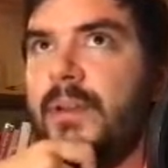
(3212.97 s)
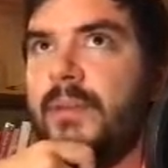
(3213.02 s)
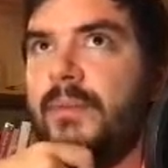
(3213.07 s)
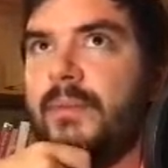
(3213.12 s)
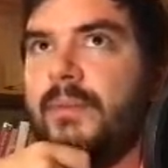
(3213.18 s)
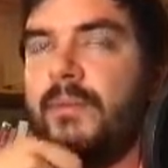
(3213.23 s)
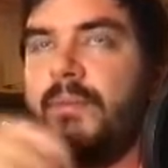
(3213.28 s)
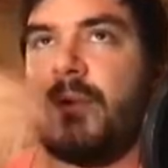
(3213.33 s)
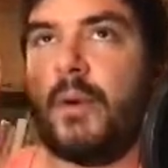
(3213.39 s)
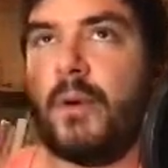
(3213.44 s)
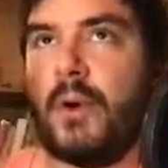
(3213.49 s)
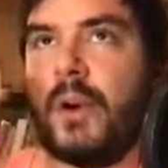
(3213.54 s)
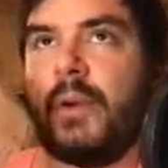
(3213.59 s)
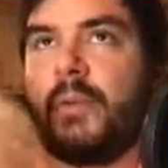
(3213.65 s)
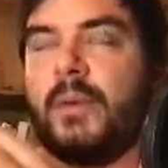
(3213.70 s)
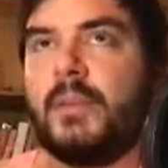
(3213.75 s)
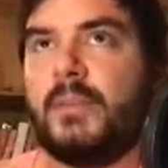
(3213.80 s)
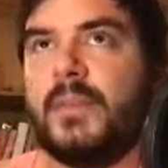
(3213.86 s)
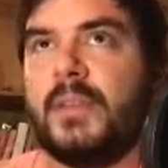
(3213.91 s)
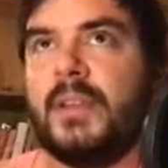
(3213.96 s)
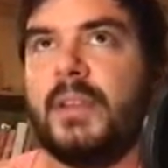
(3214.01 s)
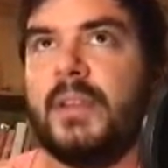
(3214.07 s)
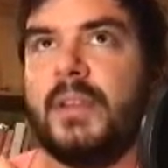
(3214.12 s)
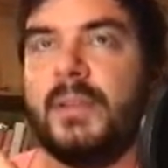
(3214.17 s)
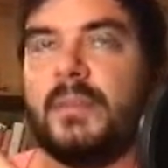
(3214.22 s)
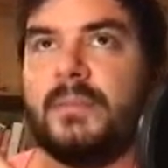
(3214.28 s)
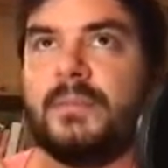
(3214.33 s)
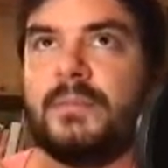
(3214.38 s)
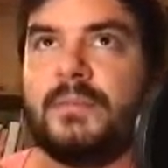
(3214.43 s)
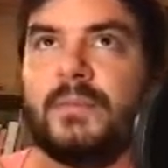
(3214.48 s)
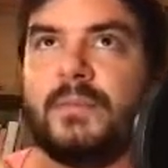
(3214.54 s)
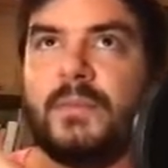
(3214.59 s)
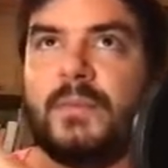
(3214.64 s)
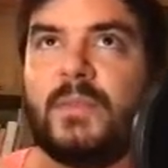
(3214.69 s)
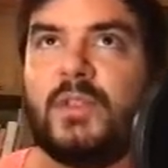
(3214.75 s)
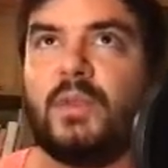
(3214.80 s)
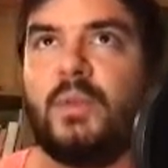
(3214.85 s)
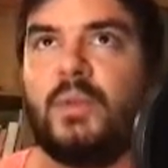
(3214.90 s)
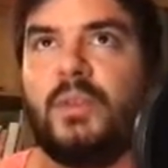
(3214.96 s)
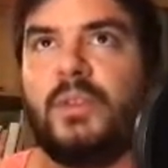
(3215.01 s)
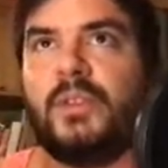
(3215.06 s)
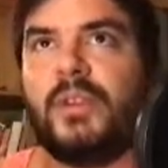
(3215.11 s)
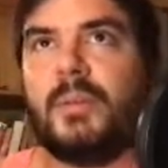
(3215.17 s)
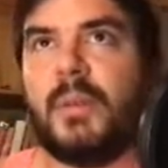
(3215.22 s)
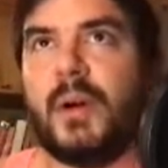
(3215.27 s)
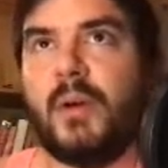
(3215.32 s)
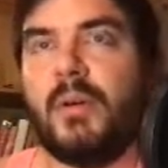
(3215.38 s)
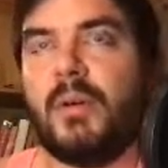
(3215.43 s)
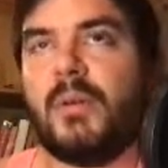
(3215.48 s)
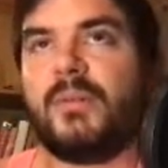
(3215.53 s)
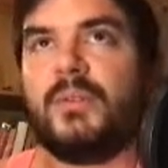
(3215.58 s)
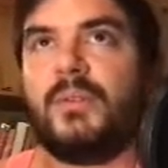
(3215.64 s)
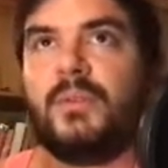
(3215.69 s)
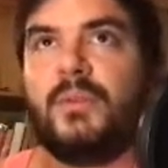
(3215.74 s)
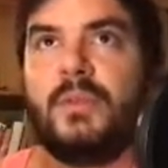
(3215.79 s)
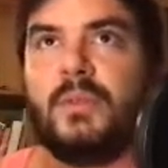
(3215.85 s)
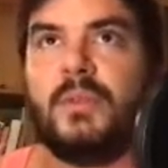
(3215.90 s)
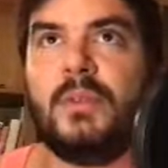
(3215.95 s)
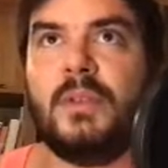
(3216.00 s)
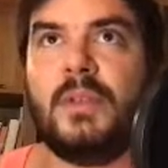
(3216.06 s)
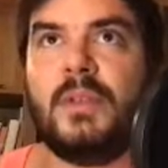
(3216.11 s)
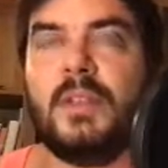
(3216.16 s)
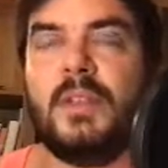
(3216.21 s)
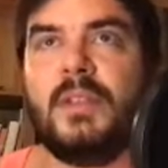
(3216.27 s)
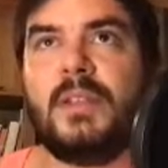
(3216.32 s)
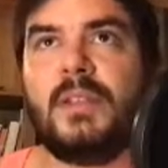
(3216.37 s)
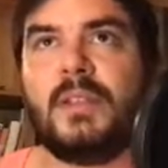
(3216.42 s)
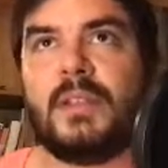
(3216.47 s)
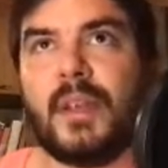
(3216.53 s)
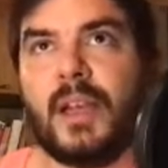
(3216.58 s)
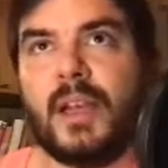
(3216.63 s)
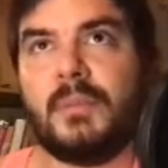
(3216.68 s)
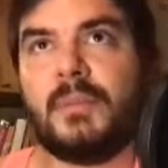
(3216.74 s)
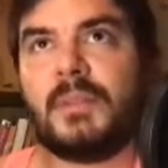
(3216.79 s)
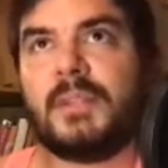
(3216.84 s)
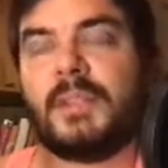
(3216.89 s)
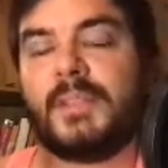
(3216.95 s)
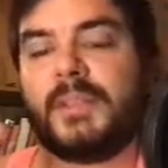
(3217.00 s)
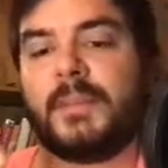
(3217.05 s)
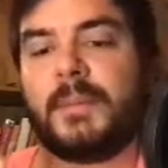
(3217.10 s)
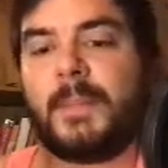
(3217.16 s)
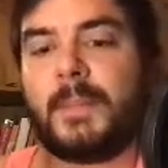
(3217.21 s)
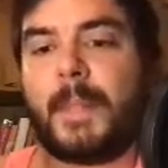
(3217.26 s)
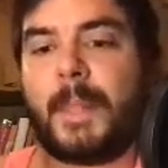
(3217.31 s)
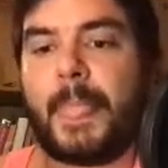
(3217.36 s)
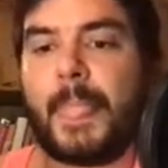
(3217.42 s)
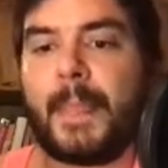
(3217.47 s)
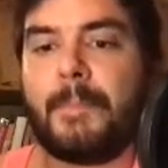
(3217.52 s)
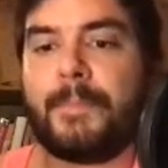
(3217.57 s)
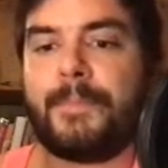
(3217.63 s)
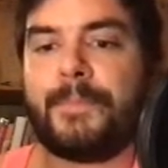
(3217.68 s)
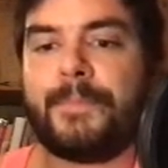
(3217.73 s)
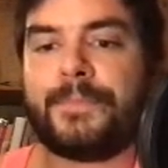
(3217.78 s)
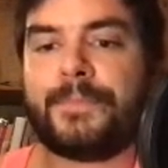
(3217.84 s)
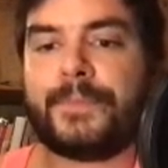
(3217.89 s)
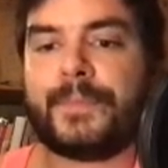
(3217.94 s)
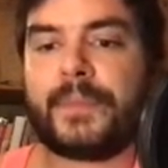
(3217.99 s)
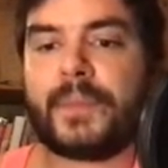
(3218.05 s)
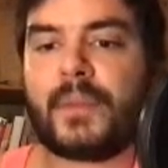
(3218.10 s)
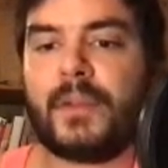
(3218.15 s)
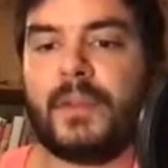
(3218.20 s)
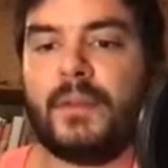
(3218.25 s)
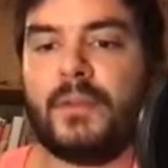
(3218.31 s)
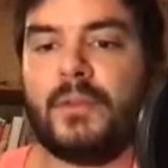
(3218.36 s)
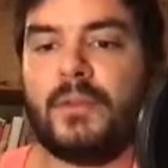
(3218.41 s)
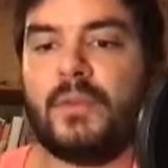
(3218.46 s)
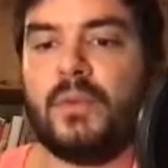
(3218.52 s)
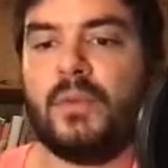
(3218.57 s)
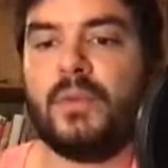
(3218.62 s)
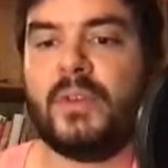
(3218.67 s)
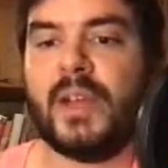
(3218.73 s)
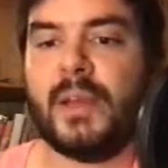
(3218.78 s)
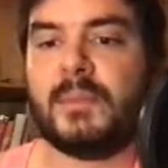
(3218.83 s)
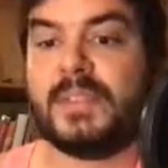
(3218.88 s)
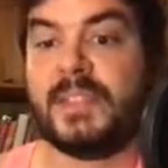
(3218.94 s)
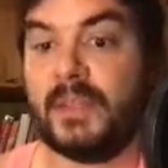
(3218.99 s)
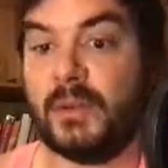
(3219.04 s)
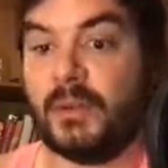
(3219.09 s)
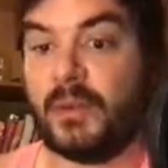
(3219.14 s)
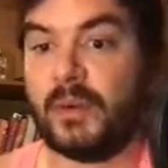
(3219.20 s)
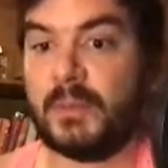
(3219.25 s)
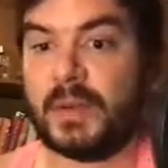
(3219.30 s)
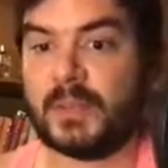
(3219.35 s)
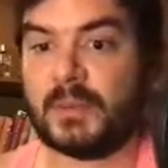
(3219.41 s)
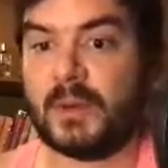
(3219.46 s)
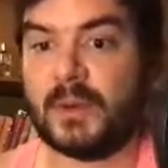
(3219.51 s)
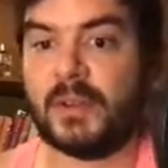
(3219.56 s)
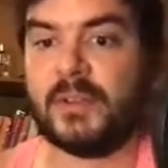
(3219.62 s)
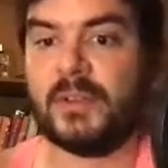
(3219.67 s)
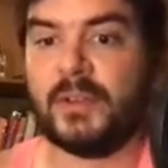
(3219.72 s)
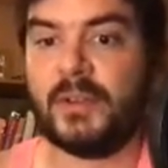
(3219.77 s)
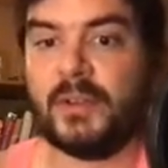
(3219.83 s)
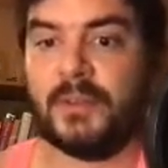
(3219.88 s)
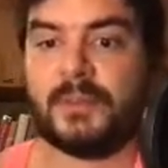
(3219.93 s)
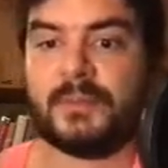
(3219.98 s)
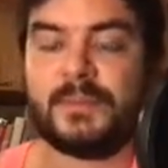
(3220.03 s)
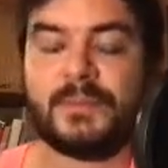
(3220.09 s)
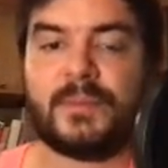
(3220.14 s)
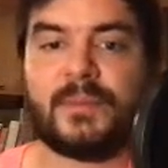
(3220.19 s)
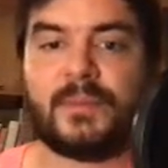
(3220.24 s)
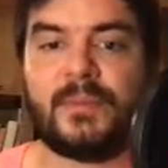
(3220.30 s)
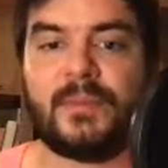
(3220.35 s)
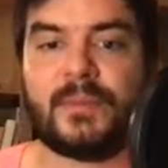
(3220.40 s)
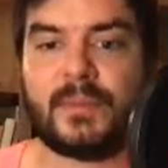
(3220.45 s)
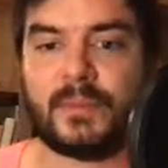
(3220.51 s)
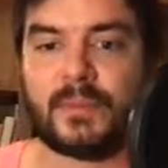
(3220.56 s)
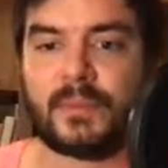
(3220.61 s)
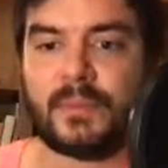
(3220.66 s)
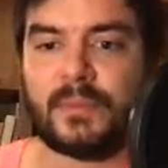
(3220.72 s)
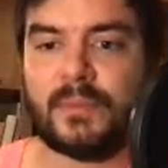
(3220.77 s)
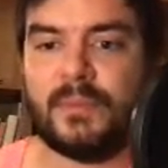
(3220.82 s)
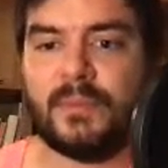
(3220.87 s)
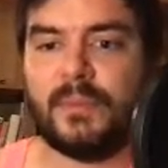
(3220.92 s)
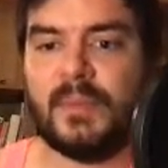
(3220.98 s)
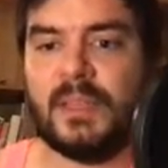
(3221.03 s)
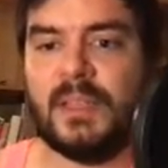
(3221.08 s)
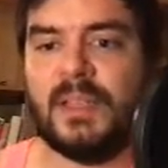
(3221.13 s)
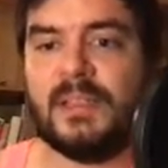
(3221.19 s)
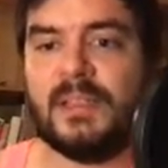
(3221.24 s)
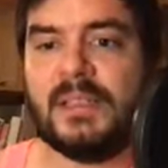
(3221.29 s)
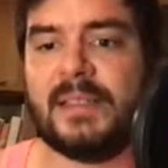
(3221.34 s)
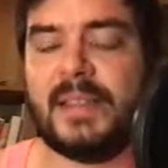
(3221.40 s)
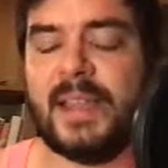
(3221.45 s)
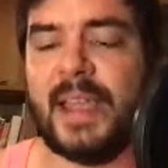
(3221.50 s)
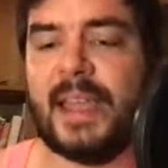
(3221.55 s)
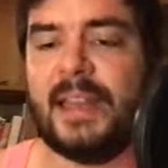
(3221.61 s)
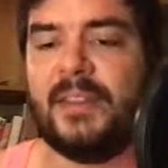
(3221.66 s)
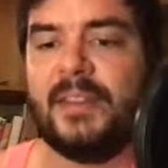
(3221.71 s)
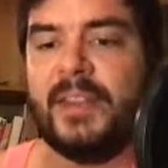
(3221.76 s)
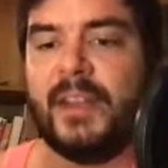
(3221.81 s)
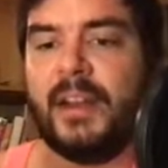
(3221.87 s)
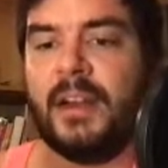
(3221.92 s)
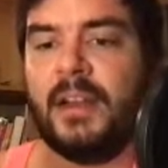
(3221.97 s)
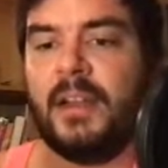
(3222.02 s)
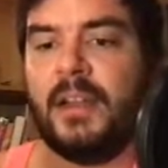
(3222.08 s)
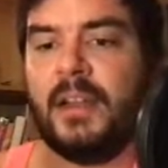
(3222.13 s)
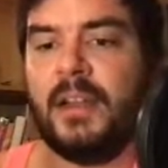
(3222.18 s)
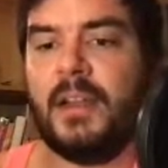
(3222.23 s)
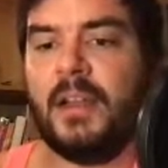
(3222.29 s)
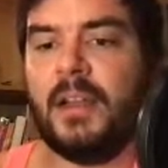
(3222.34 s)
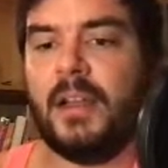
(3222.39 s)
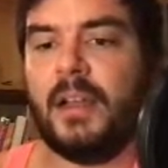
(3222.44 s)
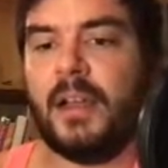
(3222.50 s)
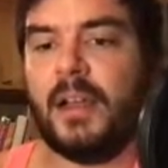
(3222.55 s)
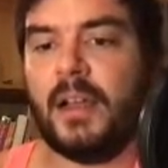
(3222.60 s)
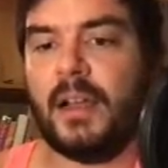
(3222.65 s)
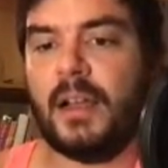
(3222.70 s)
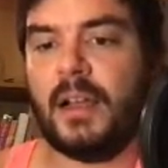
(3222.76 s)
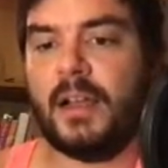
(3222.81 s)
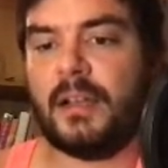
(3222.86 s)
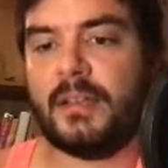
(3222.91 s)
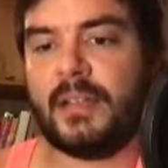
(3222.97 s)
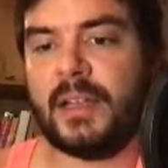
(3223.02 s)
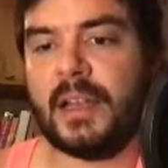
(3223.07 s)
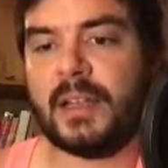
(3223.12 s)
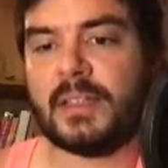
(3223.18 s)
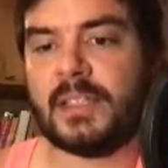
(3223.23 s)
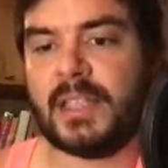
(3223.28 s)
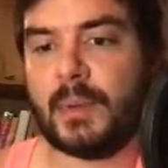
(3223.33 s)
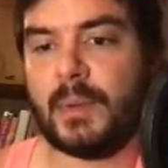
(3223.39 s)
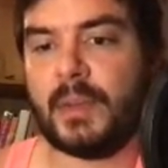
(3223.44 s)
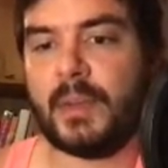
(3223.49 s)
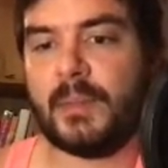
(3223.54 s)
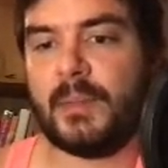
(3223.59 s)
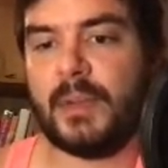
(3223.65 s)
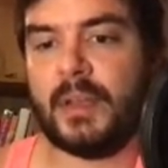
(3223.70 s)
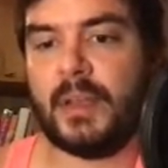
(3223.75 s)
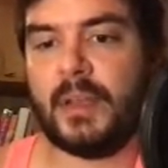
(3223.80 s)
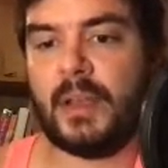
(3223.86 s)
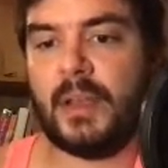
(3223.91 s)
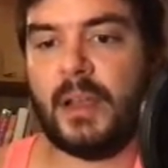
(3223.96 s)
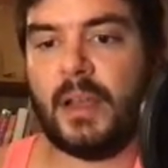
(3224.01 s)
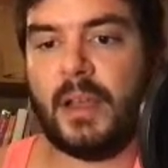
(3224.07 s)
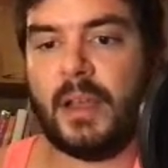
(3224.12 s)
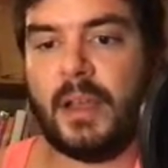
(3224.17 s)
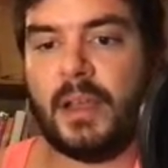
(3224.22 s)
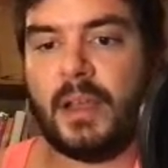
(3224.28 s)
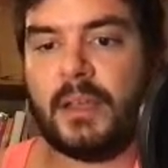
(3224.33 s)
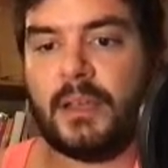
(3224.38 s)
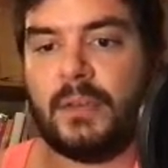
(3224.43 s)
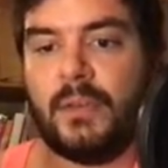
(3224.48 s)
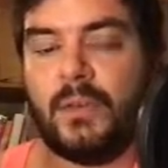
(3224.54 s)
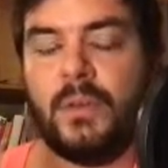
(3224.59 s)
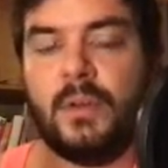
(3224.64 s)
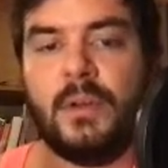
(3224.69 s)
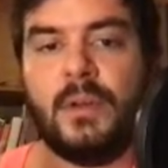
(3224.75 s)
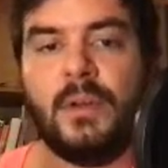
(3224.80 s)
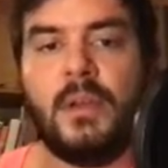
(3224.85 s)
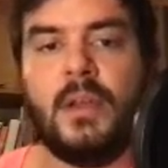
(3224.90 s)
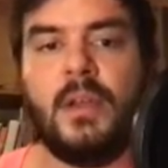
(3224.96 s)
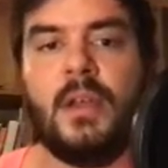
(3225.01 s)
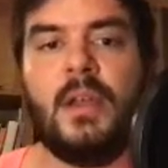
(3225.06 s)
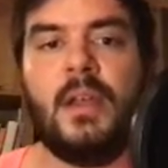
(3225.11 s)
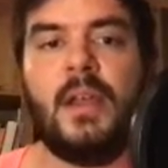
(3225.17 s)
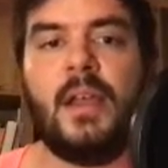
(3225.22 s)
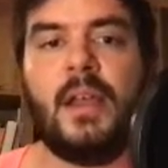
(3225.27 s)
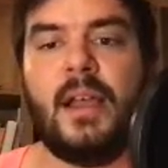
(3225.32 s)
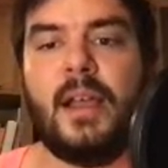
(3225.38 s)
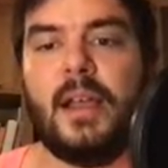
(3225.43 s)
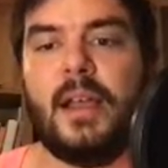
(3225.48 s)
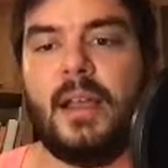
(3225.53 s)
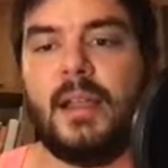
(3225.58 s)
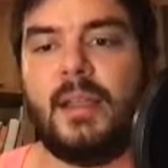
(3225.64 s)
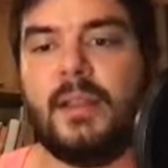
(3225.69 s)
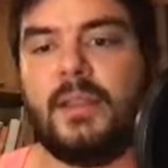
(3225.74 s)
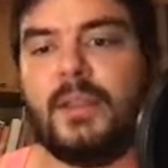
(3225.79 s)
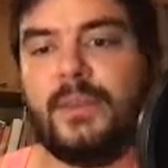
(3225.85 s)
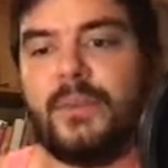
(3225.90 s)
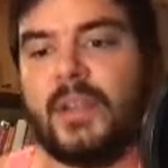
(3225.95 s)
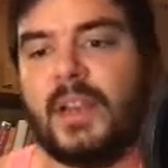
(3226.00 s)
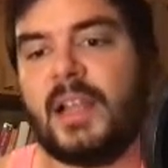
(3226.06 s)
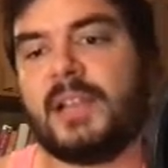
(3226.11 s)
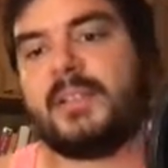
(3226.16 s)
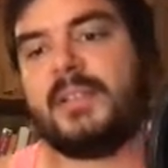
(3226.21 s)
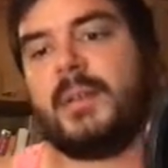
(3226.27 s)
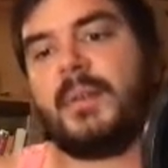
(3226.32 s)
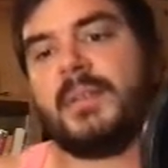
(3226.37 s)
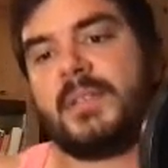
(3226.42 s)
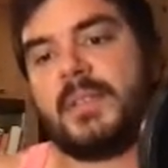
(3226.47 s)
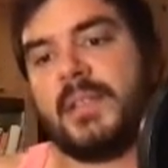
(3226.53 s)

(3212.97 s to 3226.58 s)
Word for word: four would be two to the power of two times two times zero plus one. So this is the end there. Uh, the last number being uh, two, and if the last number is,